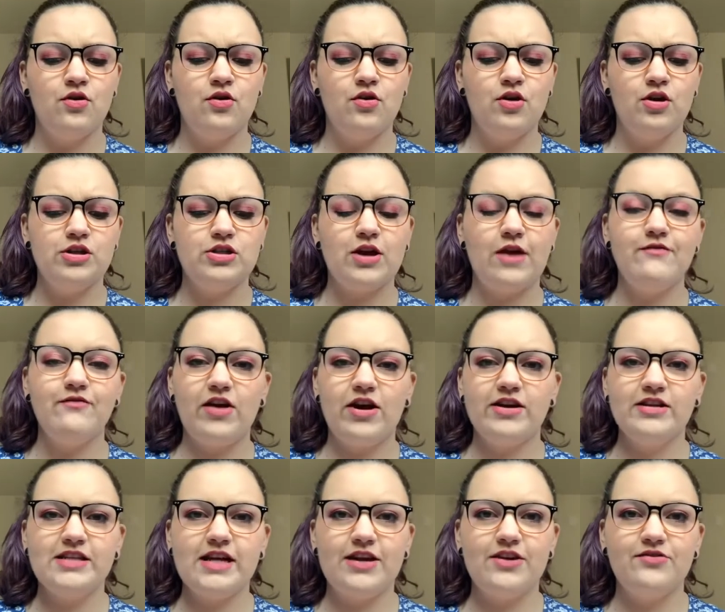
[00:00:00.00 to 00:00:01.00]
So I'm very
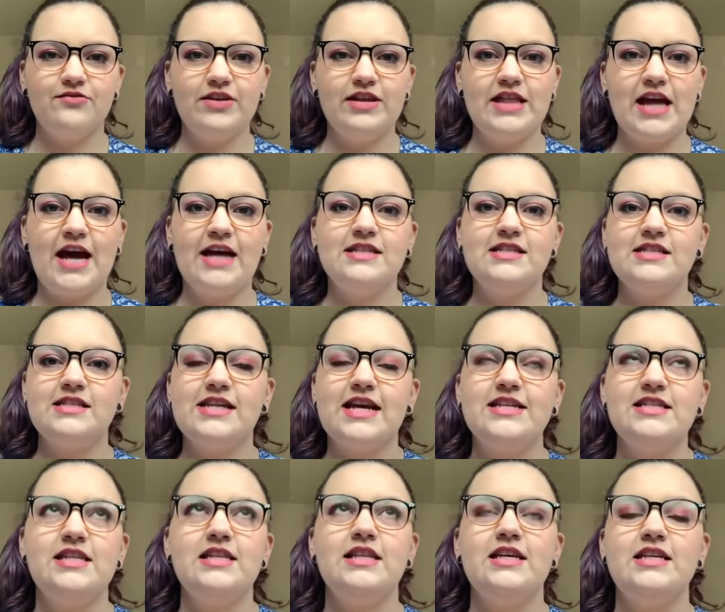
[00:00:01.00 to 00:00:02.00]
excited to read that.
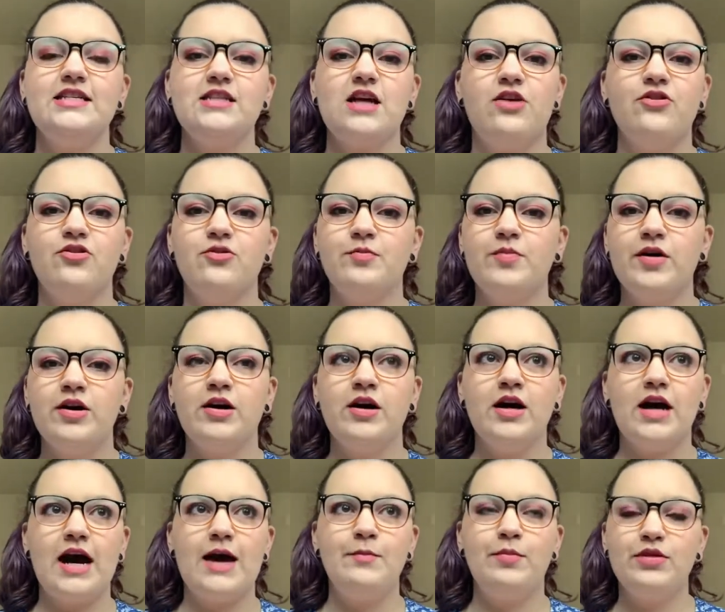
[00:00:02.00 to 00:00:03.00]
Stacey Lee's other book,
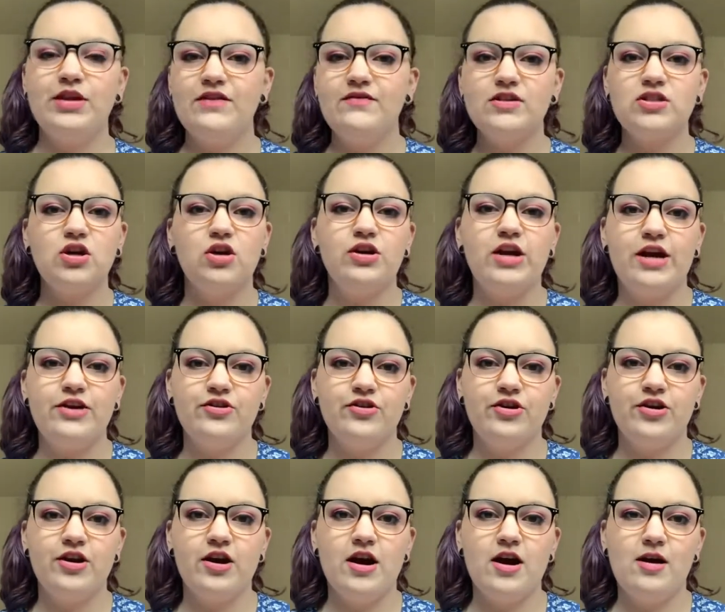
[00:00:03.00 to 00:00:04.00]
I believe it's called
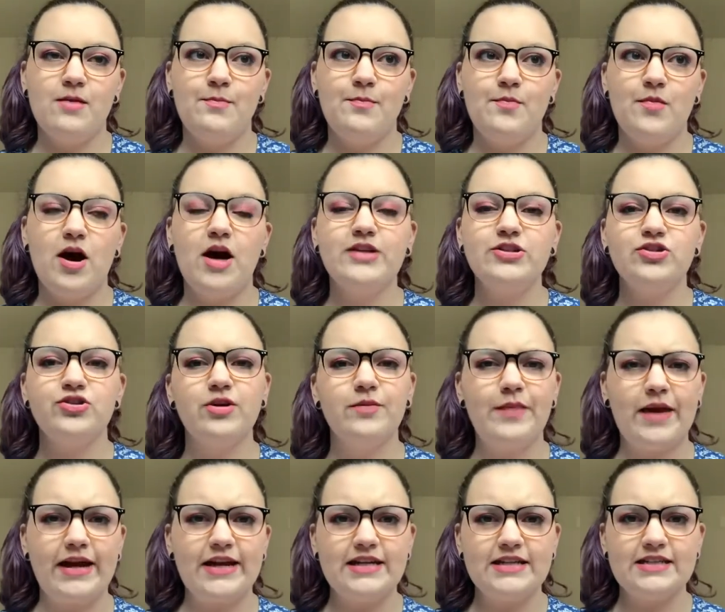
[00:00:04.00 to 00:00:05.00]
Under a
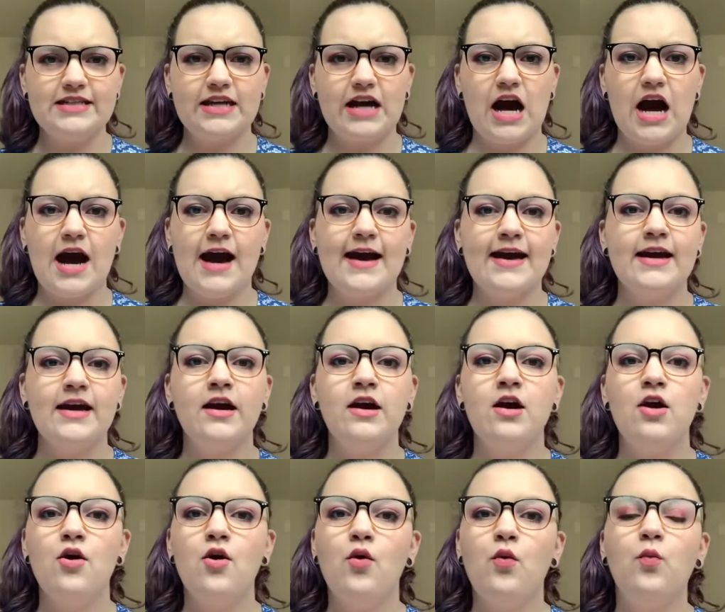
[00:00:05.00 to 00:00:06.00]
Painted Sky,
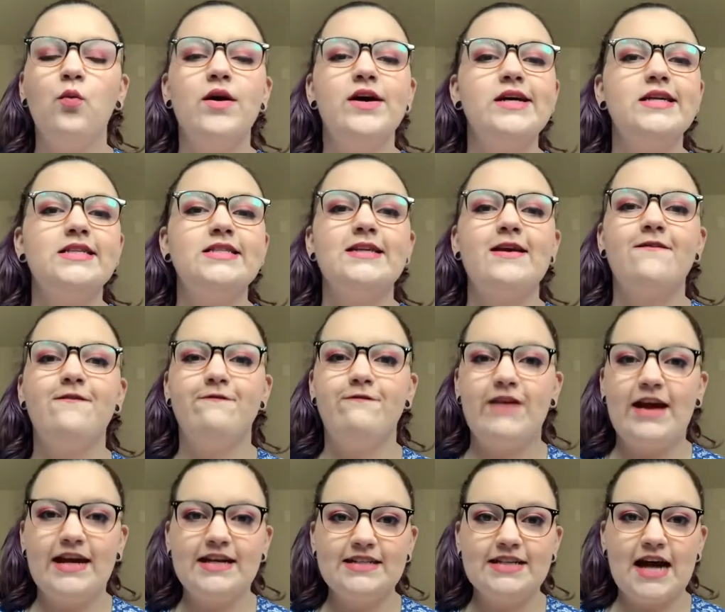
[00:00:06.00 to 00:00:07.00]
was
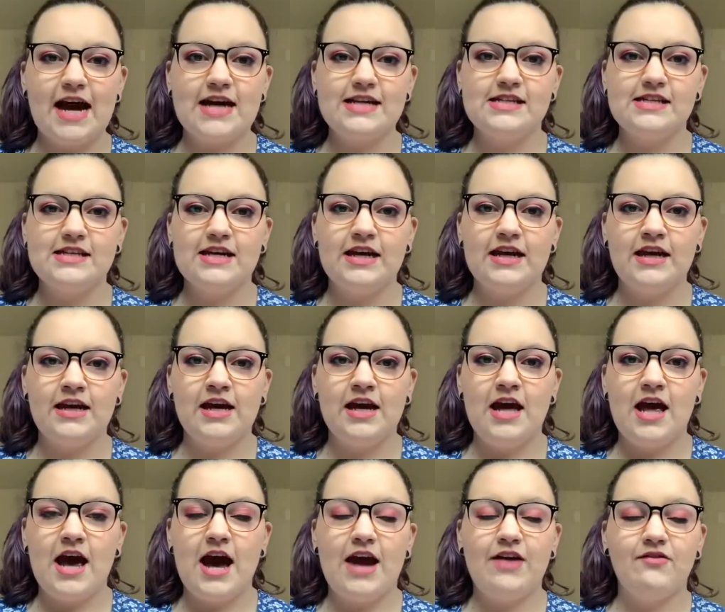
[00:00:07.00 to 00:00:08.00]
fantastic.
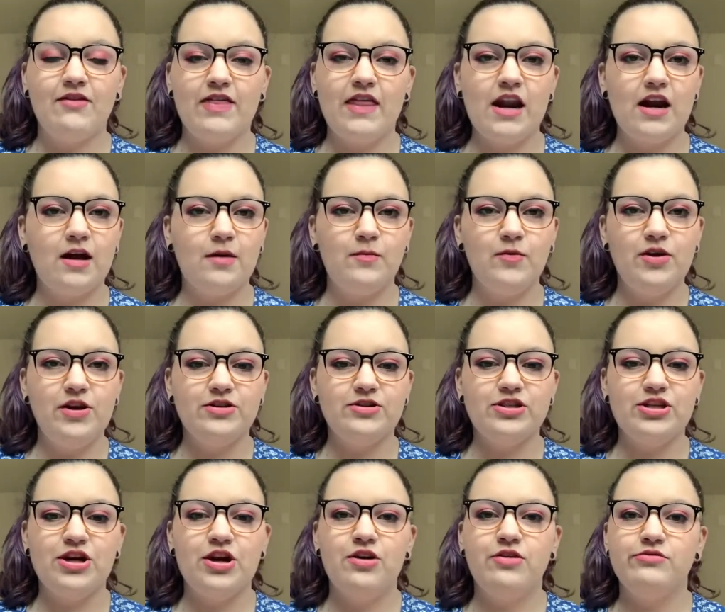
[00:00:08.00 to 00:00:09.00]
I read that a couple years
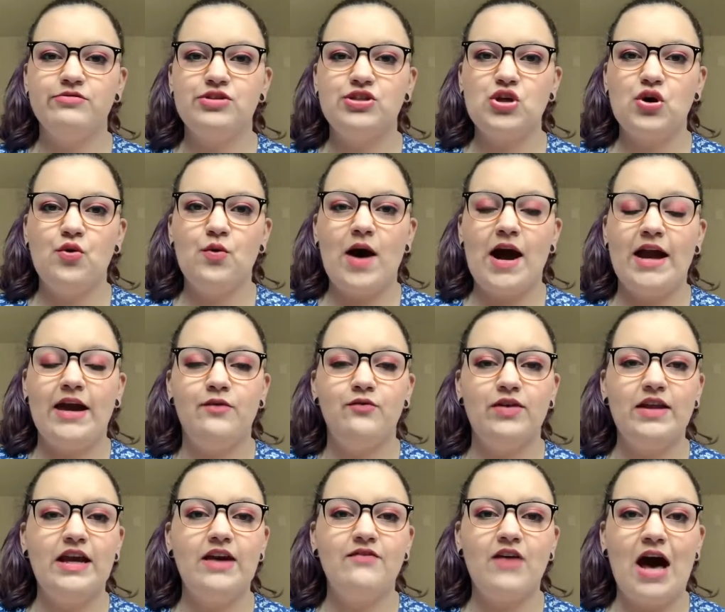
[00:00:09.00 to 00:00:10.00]
ago, so I
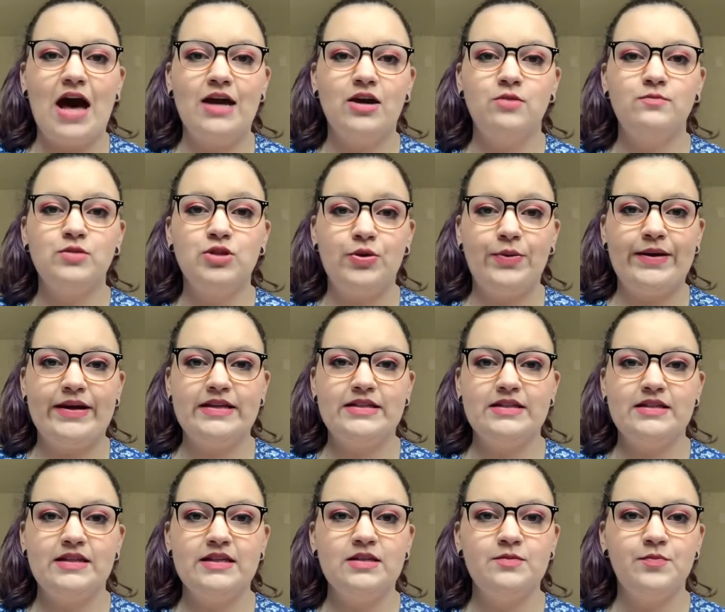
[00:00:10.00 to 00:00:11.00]
really have high hopes going into
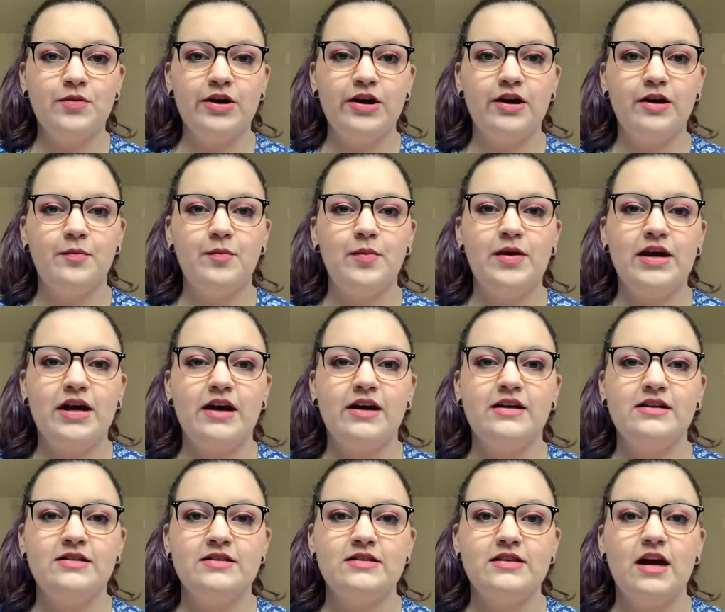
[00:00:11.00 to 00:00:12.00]
this book
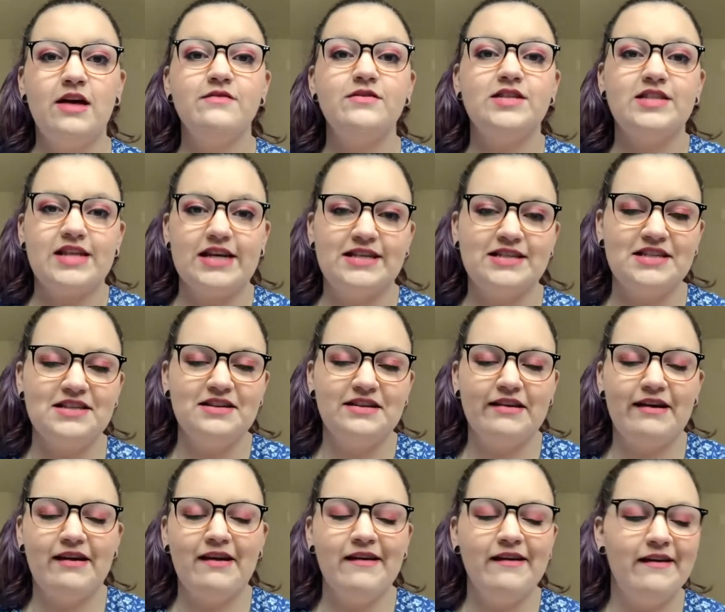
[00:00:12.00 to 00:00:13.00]
because of Stacey Lee.